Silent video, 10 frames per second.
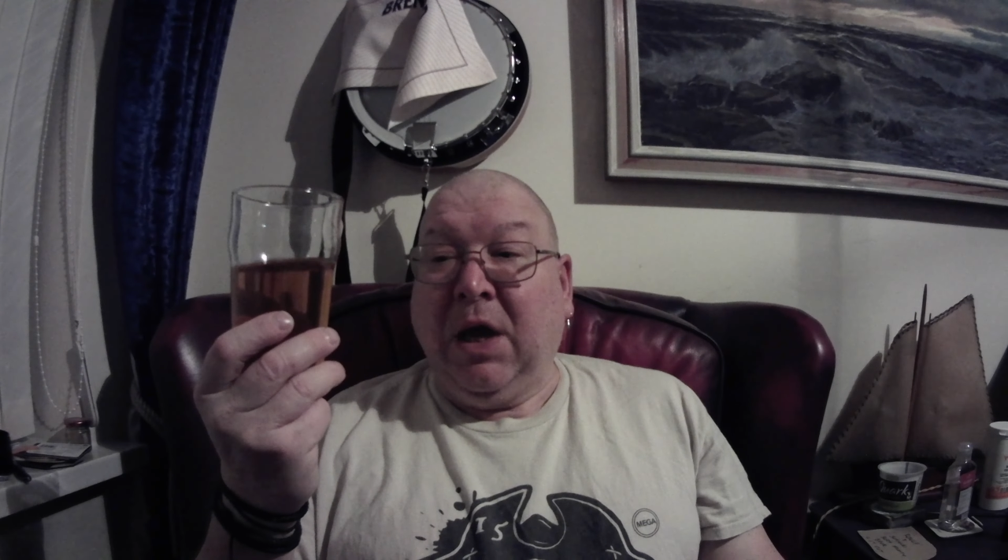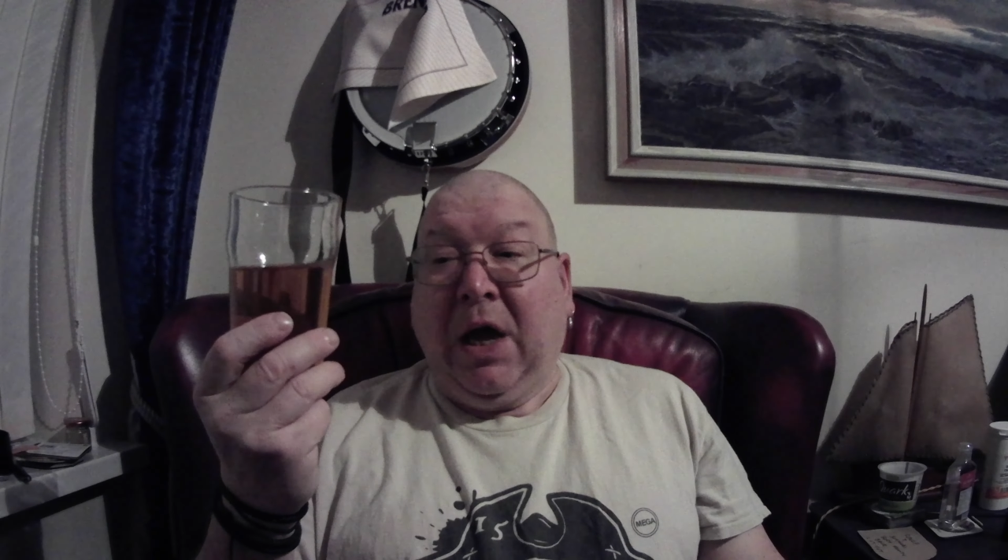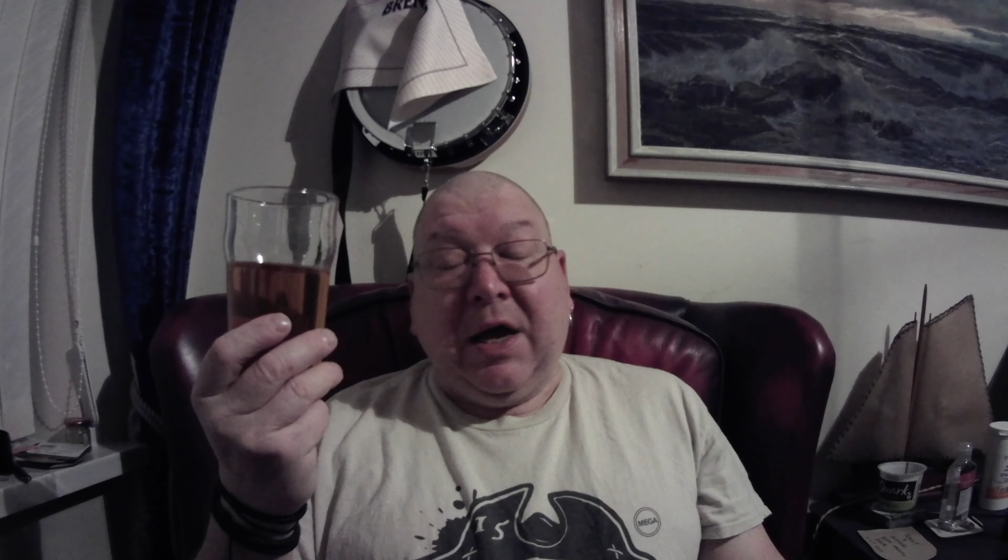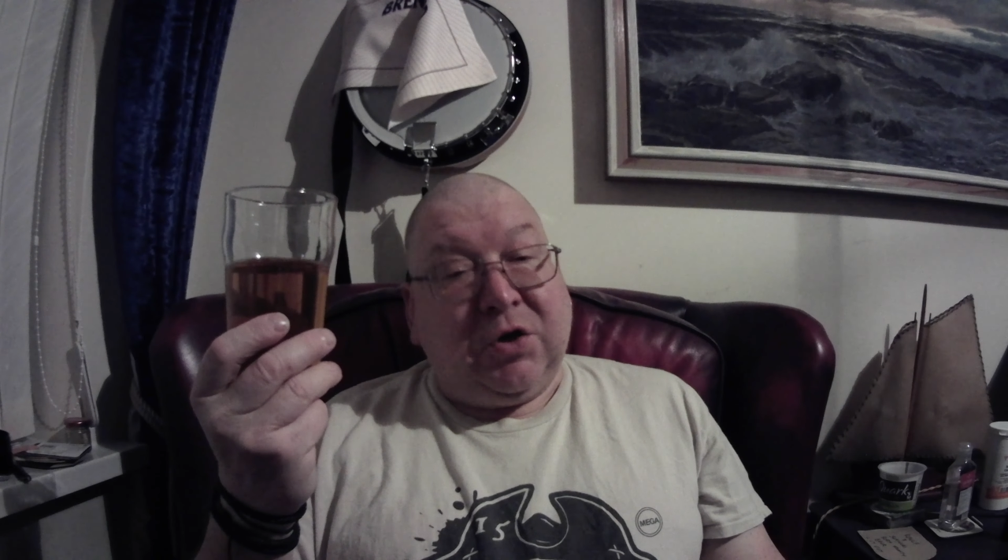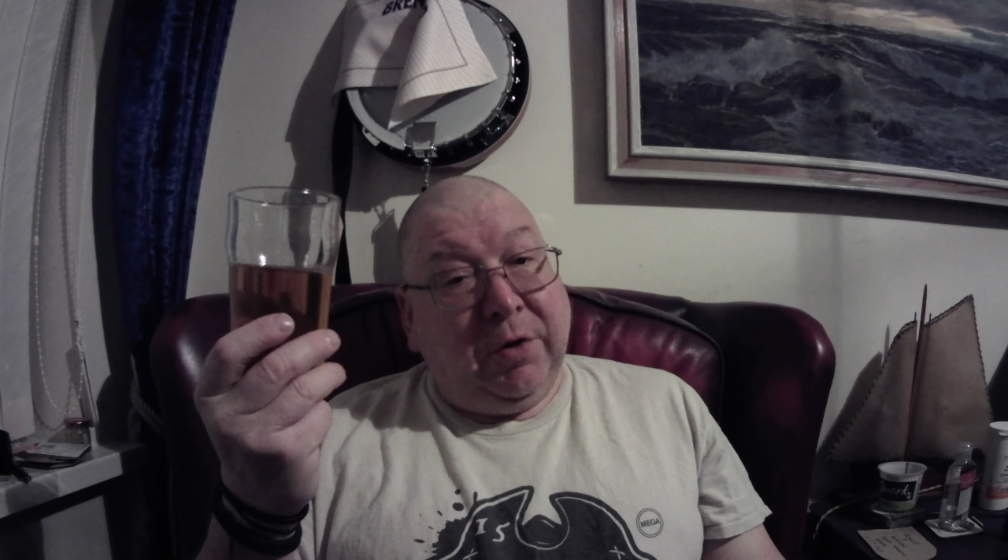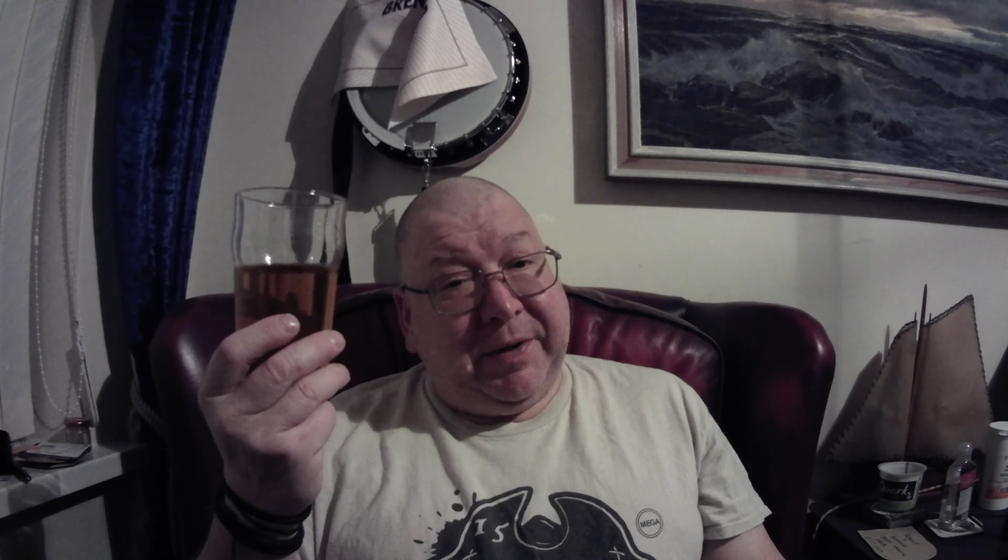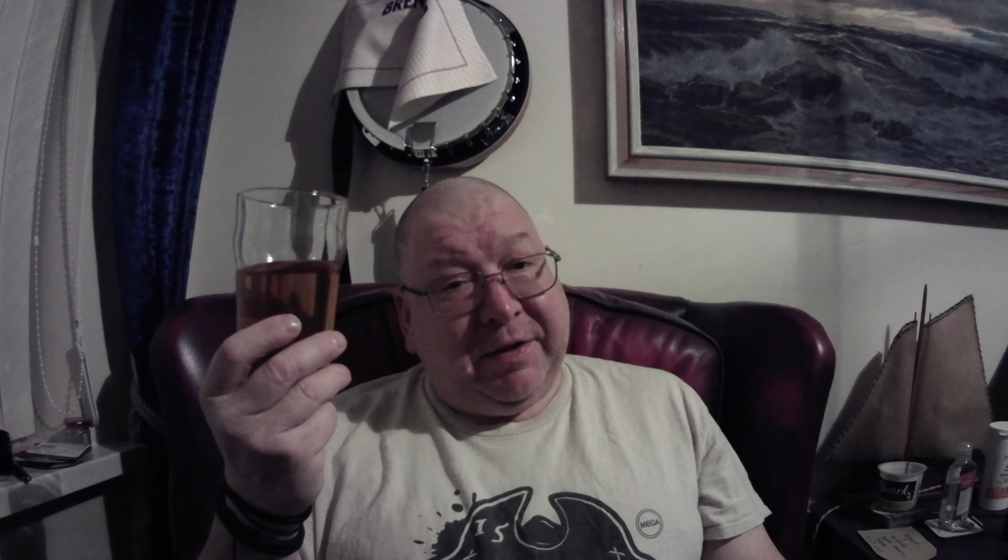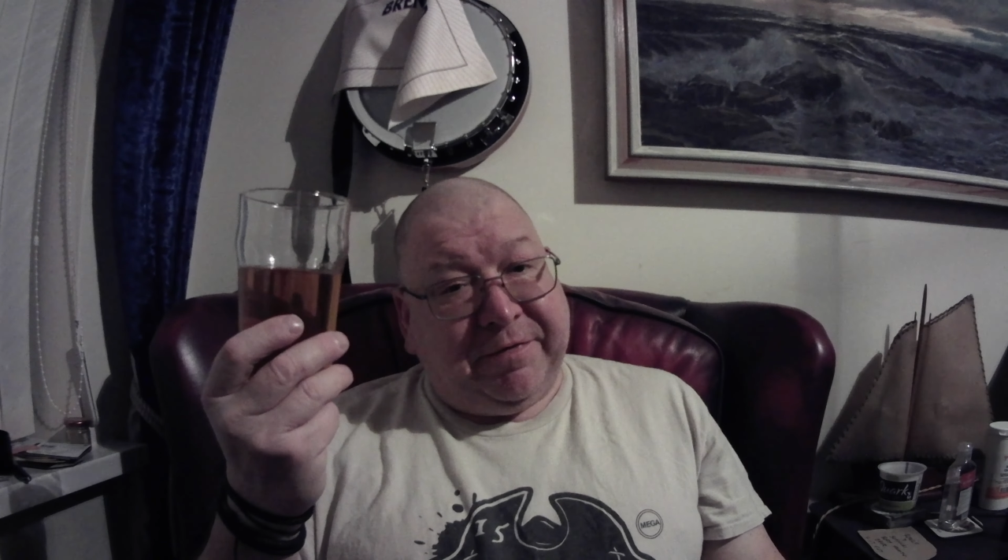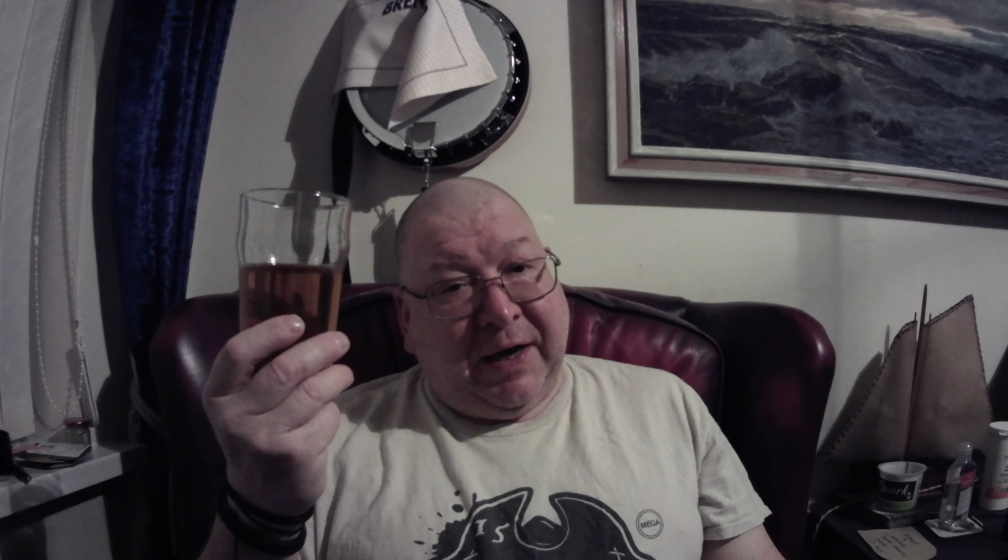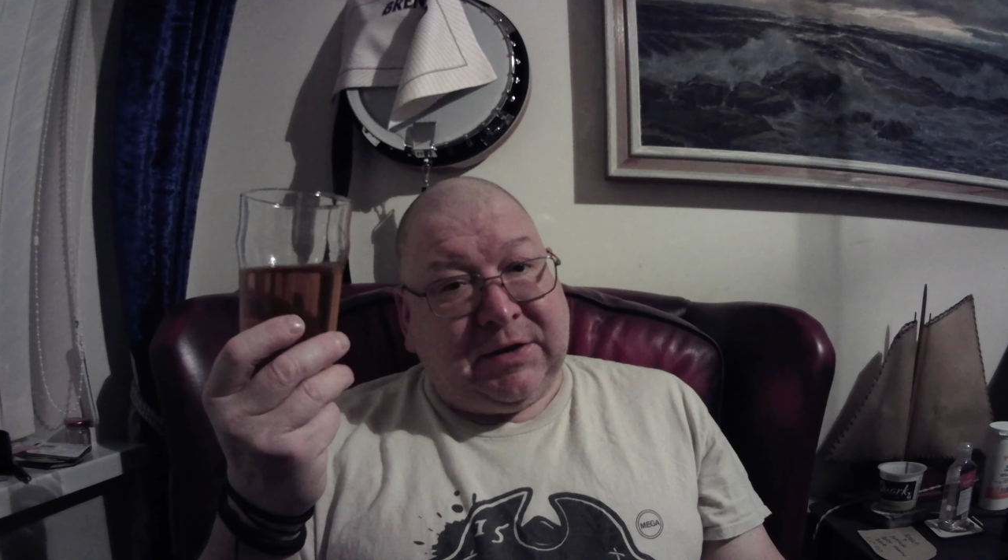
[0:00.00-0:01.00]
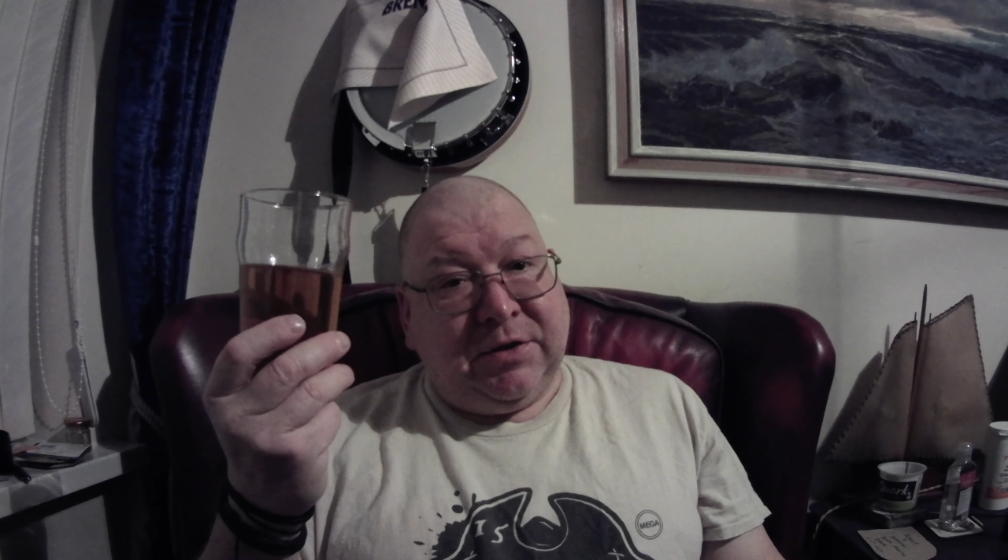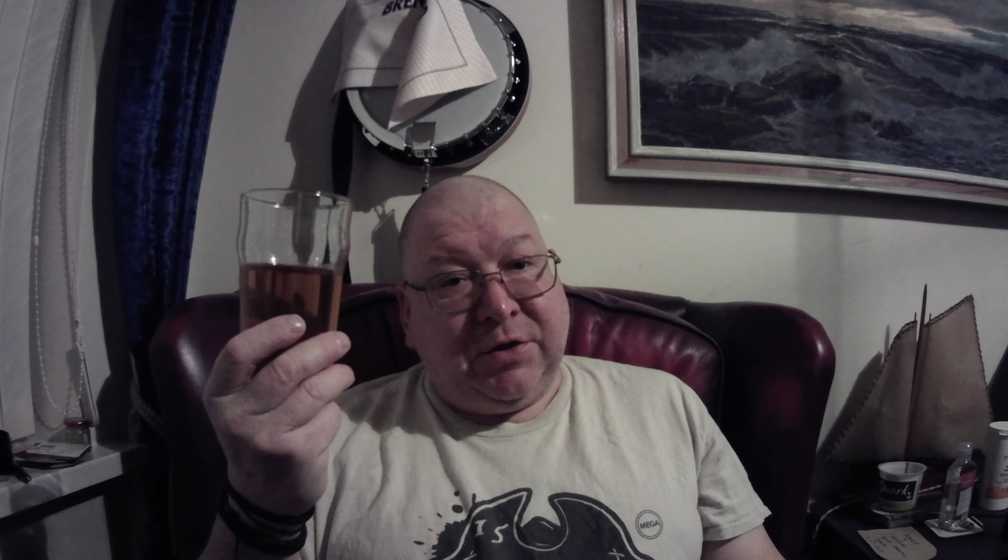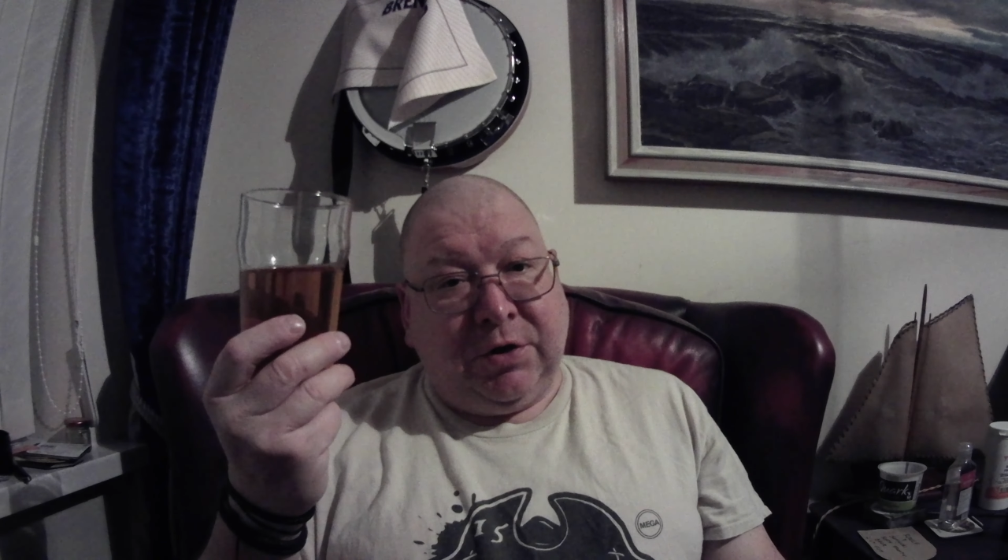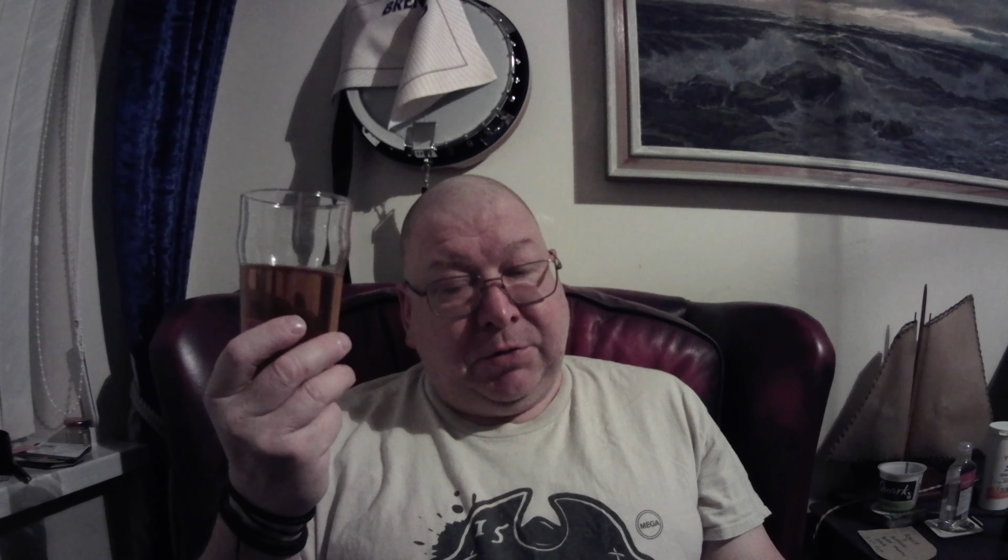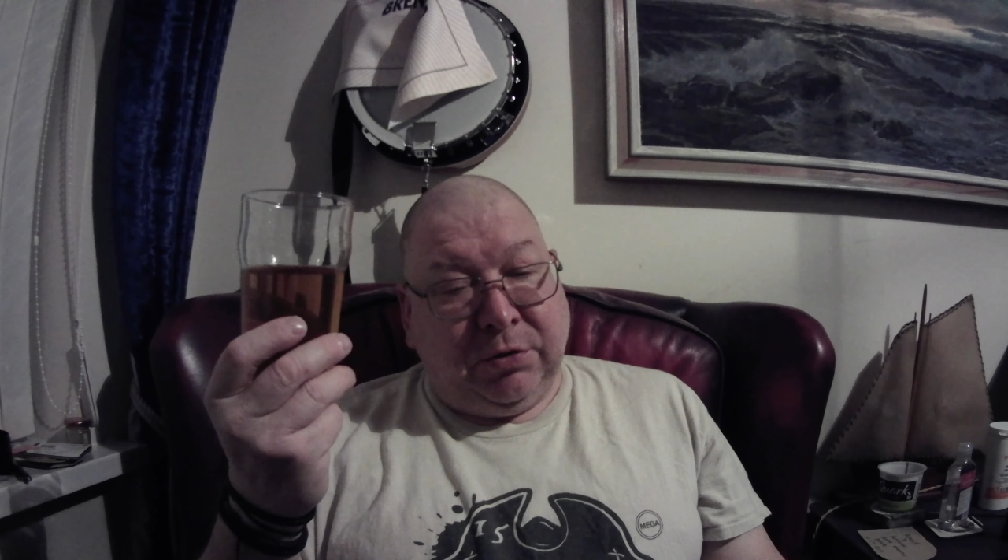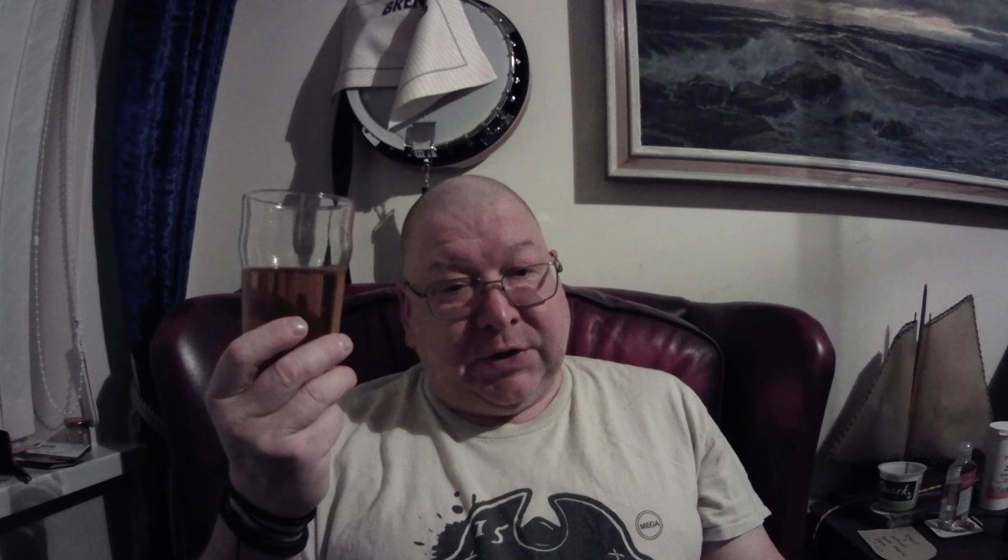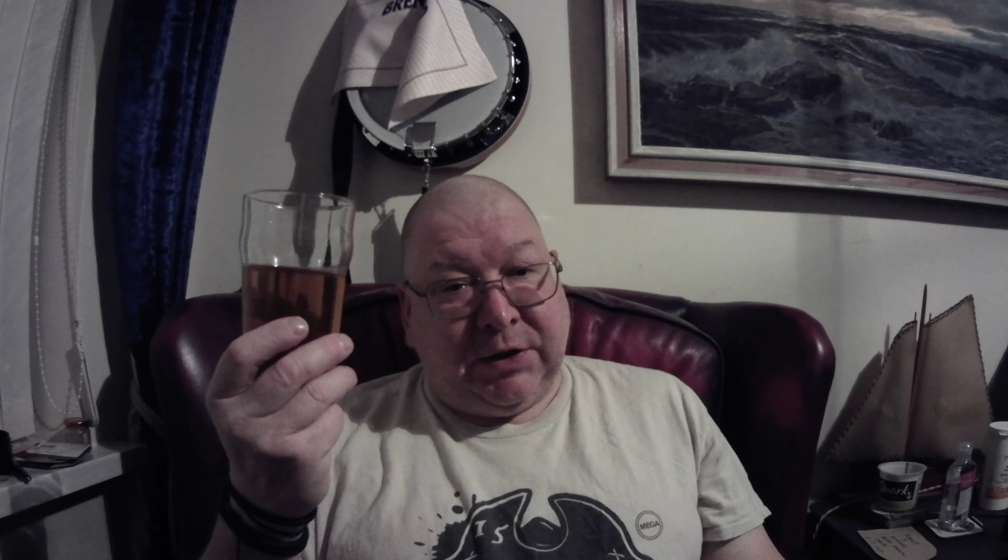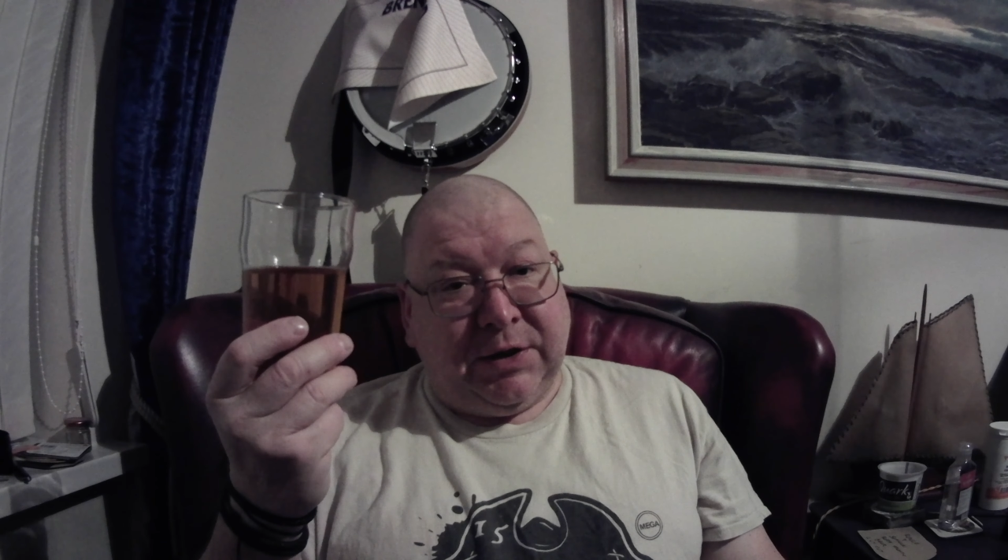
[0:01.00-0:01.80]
It could be the fact that I'm using